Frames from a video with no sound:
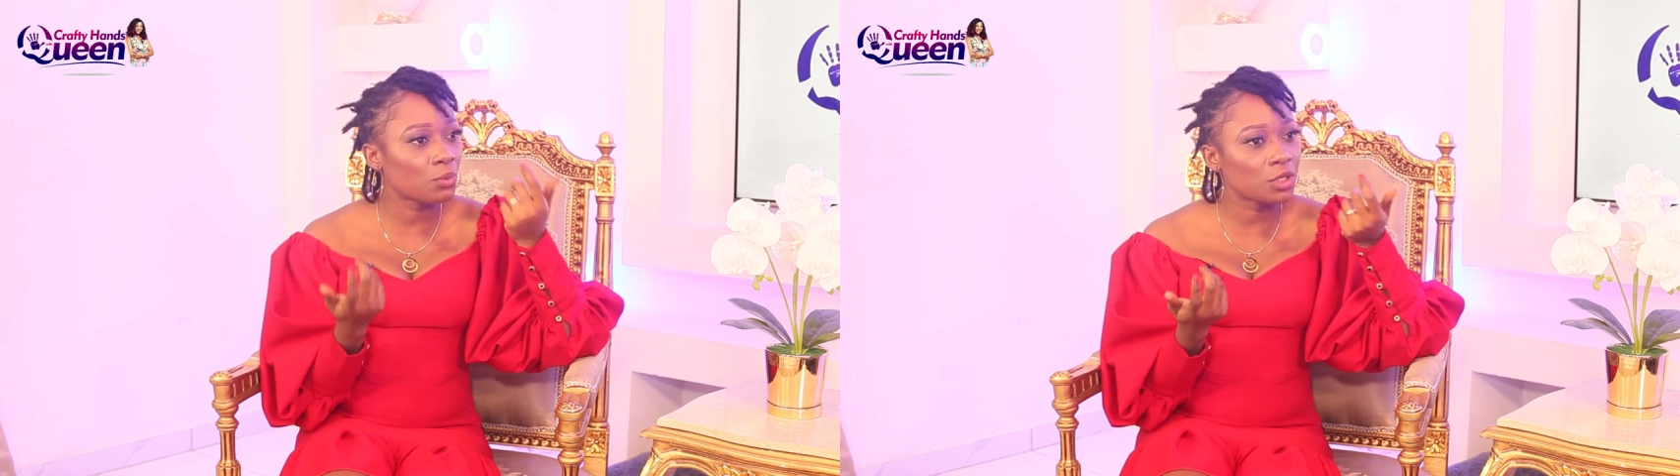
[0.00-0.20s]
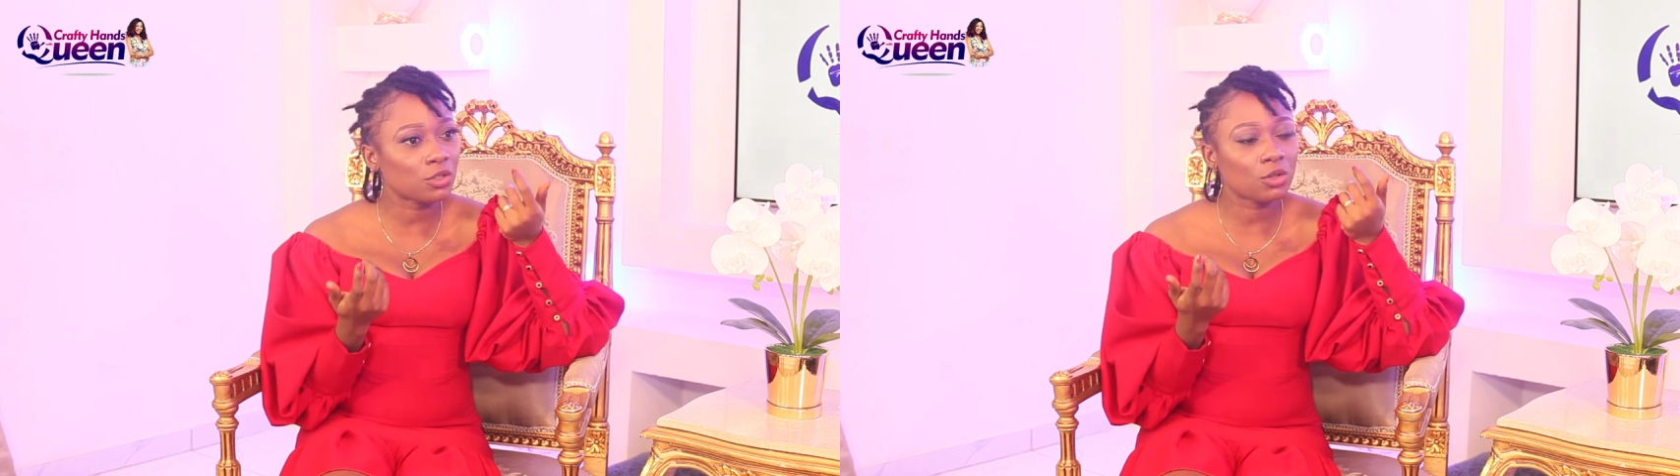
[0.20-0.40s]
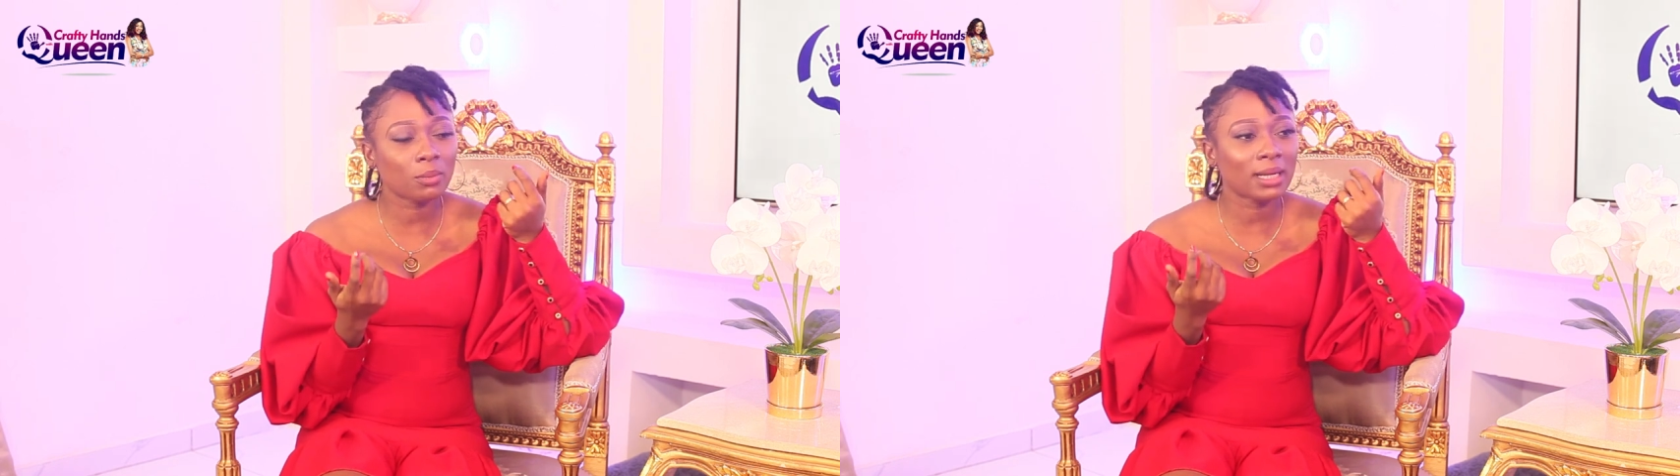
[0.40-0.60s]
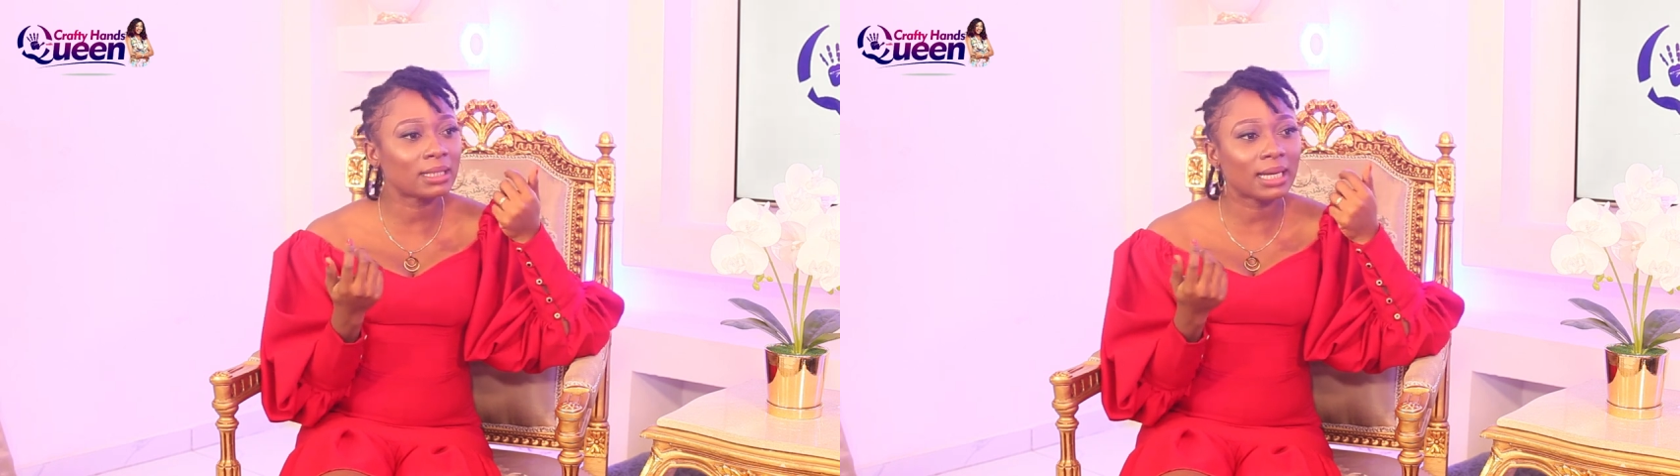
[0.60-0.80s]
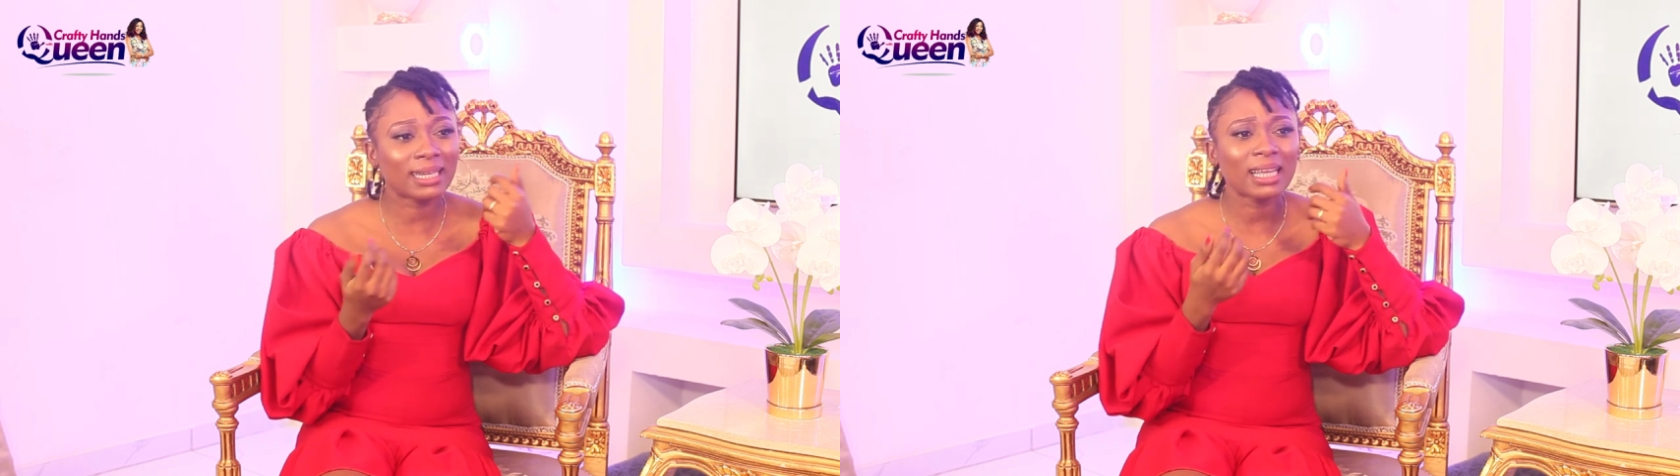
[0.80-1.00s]
wisdom, and
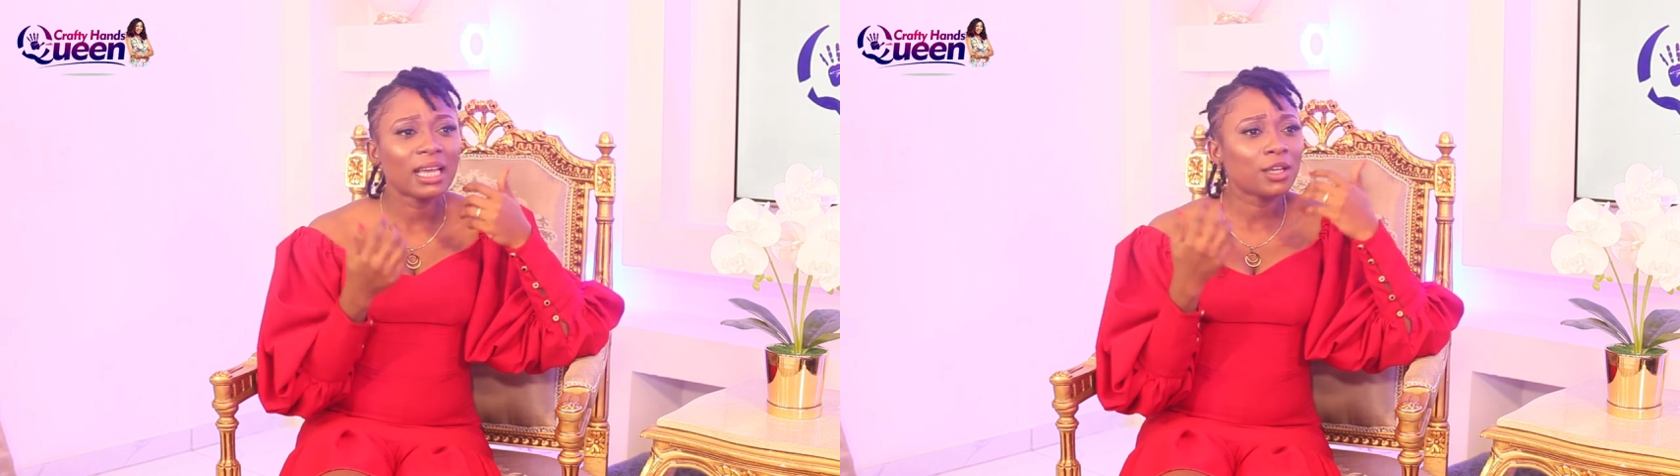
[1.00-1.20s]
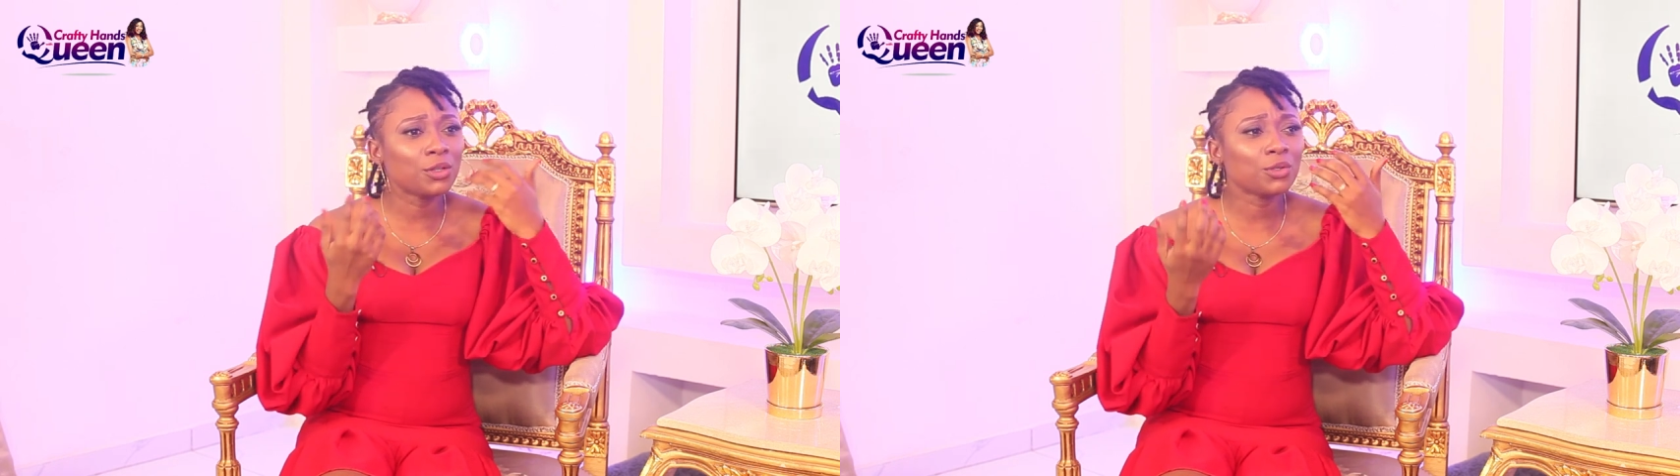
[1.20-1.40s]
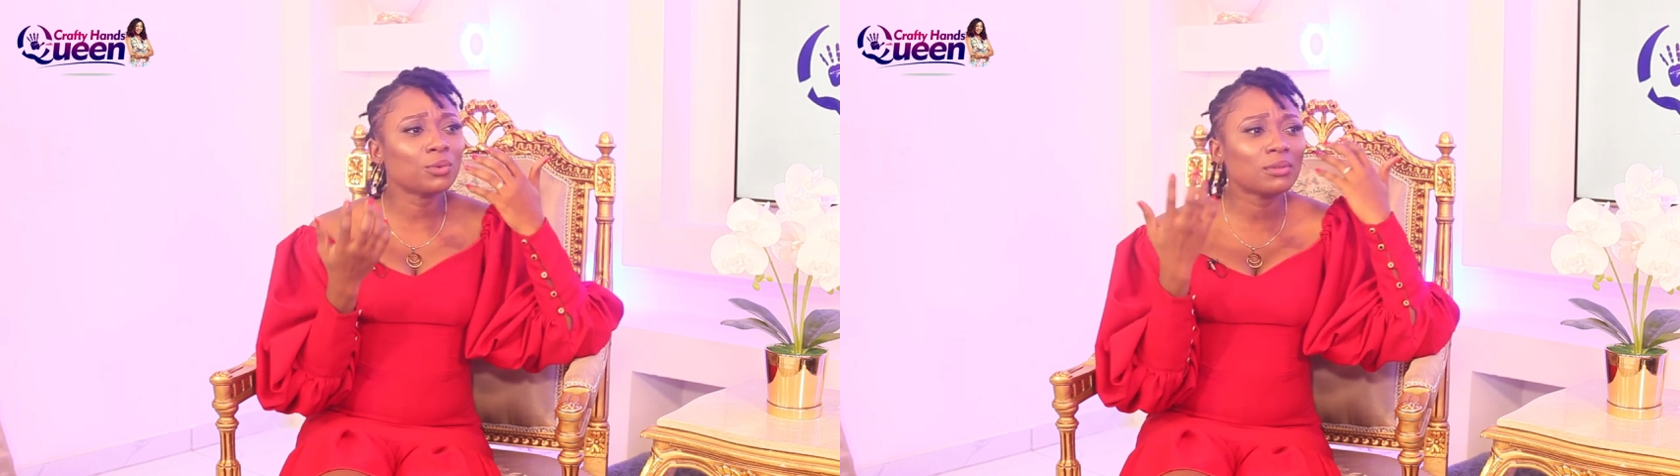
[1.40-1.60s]
then, you know,